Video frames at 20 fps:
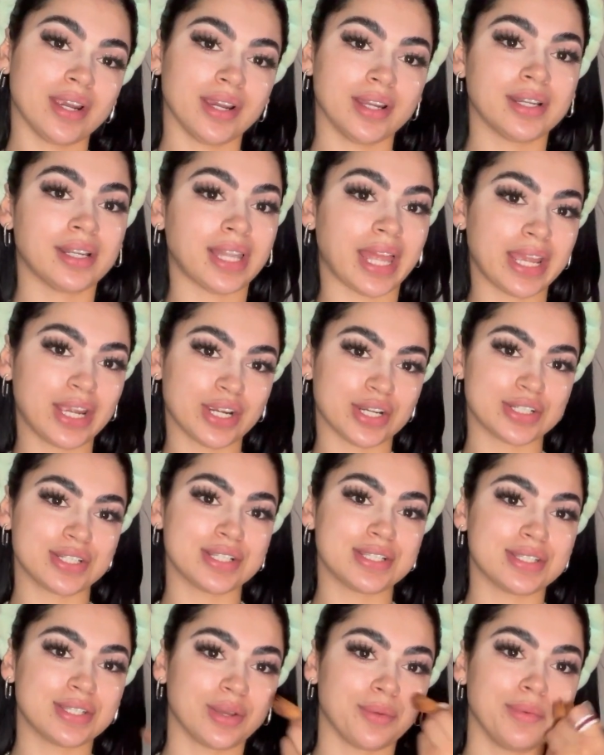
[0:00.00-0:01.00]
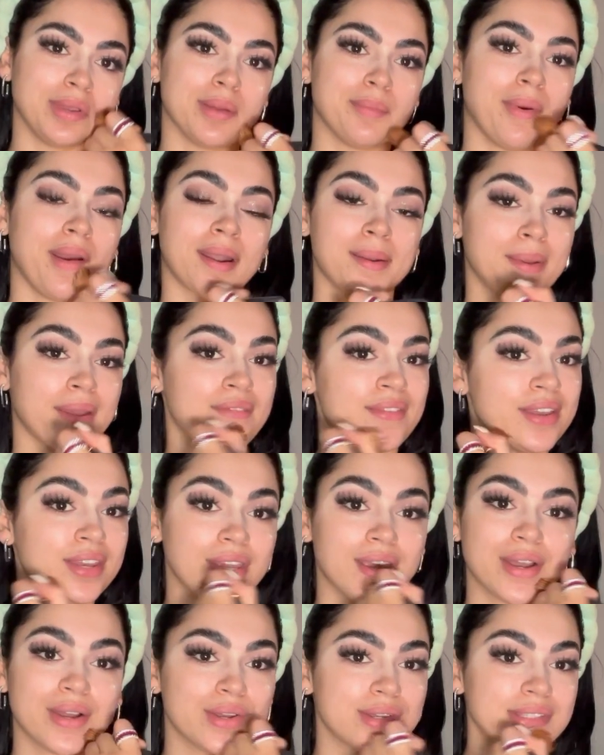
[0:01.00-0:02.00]
and I'd like her to still be a part of my
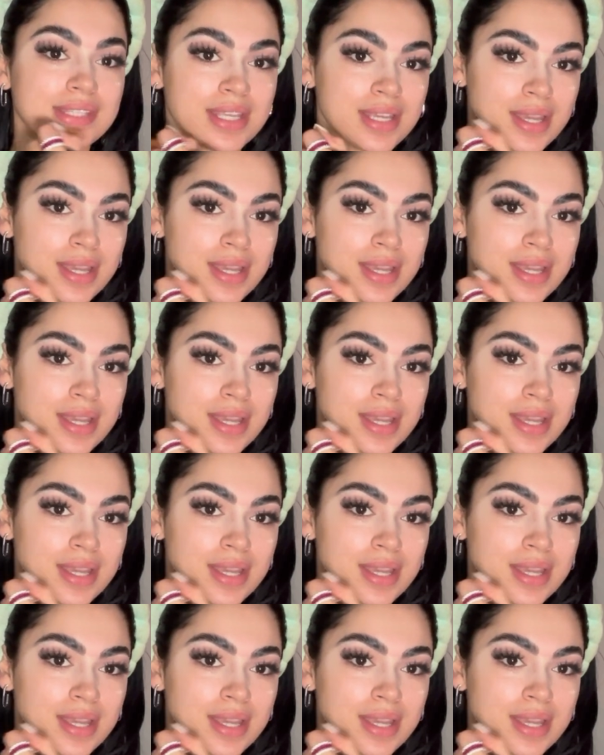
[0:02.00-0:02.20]
videos